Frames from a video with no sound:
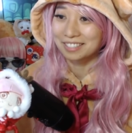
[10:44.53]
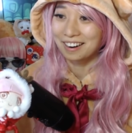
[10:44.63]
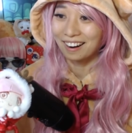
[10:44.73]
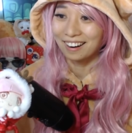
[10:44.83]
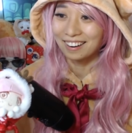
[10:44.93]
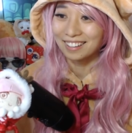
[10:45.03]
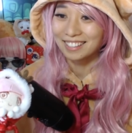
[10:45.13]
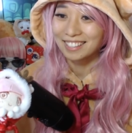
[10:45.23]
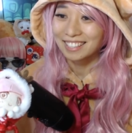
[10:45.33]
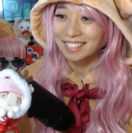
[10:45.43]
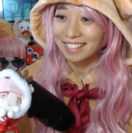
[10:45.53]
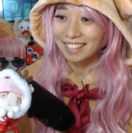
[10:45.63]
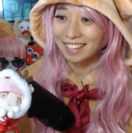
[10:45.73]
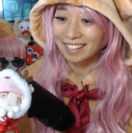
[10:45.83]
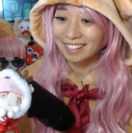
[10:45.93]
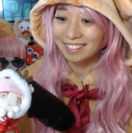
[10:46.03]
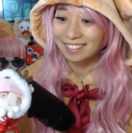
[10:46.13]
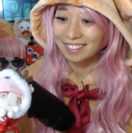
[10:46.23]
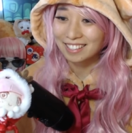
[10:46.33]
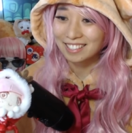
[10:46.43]
called. and
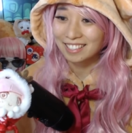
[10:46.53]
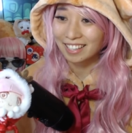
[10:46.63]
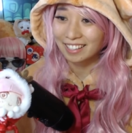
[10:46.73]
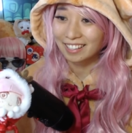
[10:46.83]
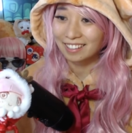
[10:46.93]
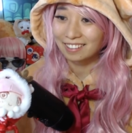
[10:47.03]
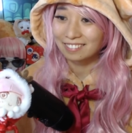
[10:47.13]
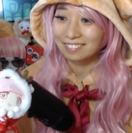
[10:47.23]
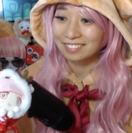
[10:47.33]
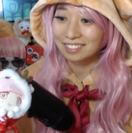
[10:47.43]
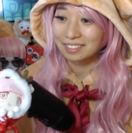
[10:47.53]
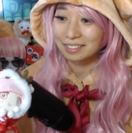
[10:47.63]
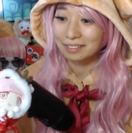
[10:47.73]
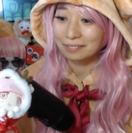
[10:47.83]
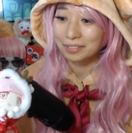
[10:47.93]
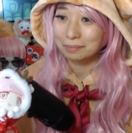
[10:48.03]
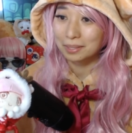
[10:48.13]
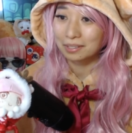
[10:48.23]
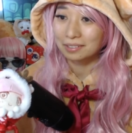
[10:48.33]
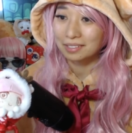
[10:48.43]
let's check out the view
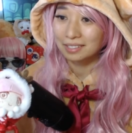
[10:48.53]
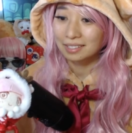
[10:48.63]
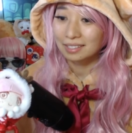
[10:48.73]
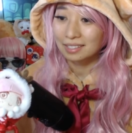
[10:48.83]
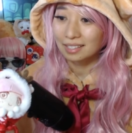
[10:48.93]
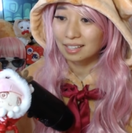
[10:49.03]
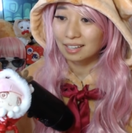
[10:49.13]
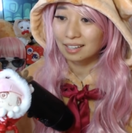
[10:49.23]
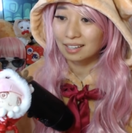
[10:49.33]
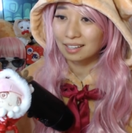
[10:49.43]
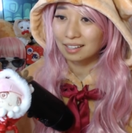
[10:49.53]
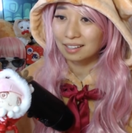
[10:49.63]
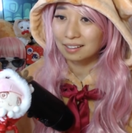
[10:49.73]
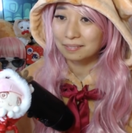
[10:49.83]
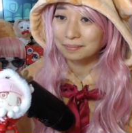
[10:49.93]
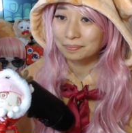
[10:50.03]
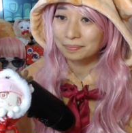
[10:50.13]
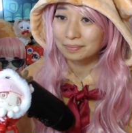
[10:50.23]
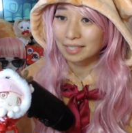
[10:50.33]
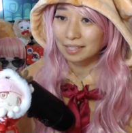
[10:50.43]
mode.
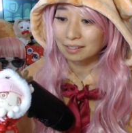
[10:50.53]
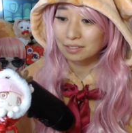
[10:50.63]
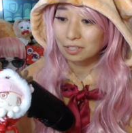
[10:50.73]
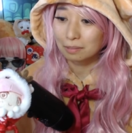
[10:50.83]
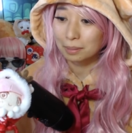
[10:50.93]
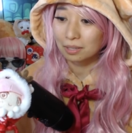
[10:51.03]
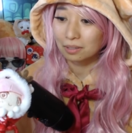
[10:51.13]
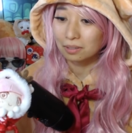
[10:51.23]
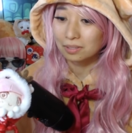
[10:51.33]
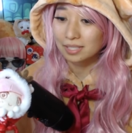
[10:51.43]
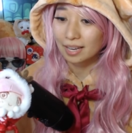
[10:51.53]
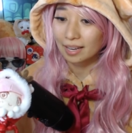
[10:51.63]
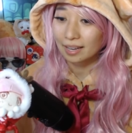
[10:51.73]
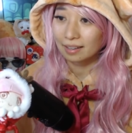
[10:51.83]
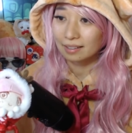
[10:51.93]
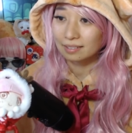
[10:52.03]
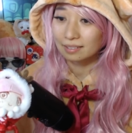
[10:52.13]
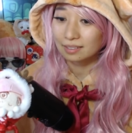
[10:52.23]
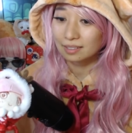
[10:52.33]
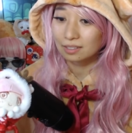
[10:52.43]
Um, here's her pose
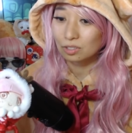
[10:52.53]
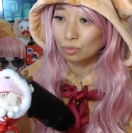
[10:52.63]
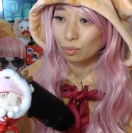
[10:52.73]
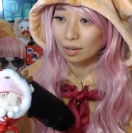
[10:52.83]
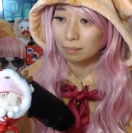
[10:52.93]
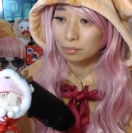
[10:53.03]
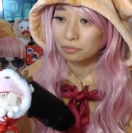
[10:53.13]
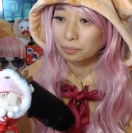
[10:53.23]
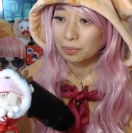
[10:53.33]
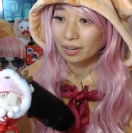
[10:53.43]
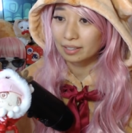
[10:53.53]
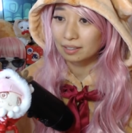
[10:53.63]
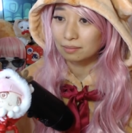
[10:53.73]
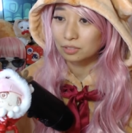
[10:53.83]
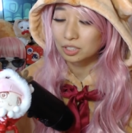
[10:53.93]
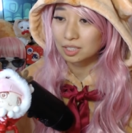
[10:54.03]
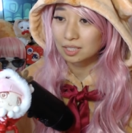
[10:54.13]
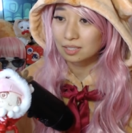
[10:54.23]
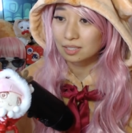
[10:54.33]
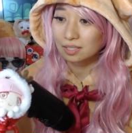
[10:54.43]
and there's one movable item which
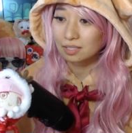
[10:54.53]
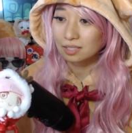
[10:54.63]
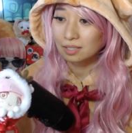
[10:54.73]
is this